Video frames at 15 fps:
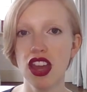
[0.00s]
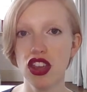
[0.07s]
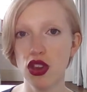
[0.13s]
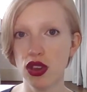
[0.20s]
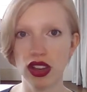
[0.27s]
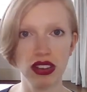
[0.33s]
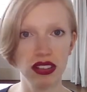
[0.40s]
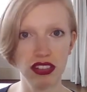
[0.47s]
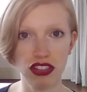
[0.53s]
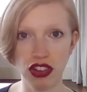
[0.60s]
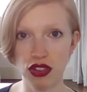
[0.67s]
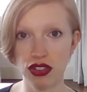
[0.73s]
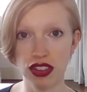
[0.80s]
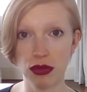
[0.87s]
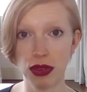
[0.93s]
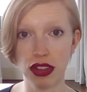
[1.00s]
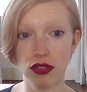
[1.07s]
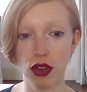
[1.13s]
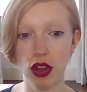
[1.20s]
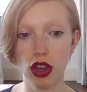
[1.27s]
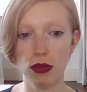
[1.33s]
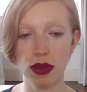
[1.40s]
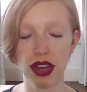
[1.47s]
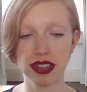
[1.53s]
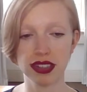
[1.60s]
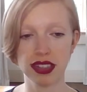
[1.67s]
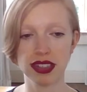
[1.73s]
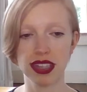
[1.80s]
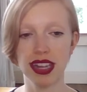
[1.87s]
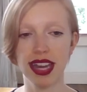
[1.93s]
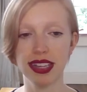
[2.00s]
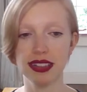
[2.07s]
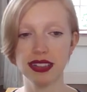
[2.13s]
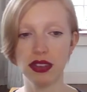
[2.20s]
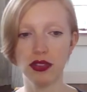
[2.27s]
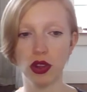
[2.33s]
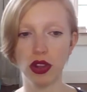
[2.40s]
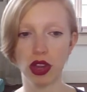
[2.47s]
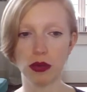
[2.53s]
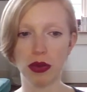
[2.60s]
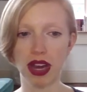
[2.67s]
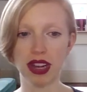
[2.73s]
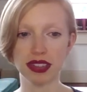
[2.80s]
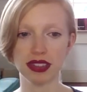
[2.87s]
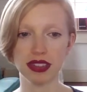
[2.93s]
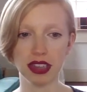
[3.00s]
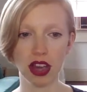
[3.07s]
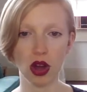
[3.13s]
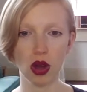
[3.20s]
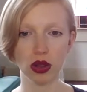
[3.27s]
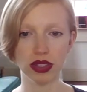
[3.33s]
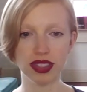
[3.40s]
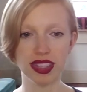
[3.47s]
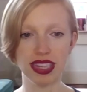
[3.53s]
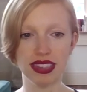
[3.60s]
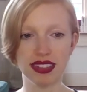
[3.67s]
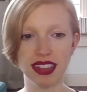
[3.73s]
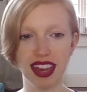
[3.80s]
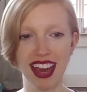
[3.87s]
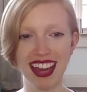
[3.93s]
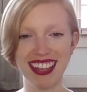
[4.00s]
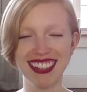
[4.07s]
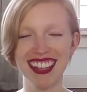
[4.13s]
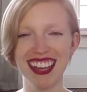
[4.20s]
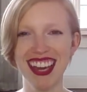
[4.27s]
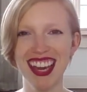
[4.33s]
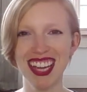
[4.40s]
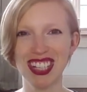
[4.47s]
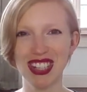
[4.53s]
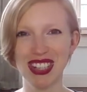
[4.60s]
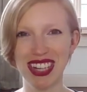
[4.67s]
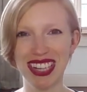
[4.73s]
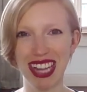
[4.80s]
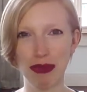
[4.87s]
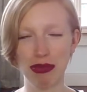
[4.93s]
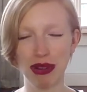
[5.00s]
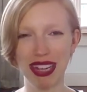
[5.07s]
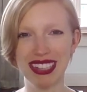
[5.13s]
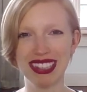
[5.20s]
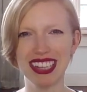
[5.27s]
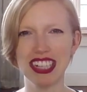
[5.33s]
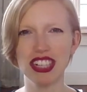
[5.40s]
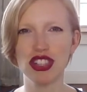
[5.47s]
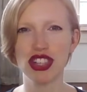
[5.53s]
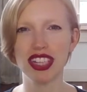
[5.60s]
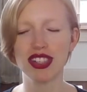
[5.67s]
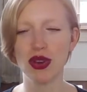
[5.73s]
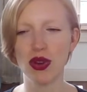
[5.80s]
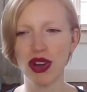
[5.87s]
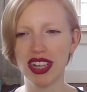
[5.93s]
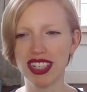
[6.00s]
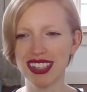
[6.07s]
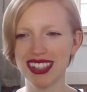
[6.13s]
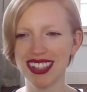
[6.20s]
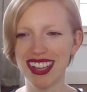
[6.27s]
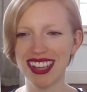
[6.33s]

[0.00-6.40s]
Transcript: you can use them in the folio box because the legacy folio box holds these size Giclée prints and they're just gorgeous.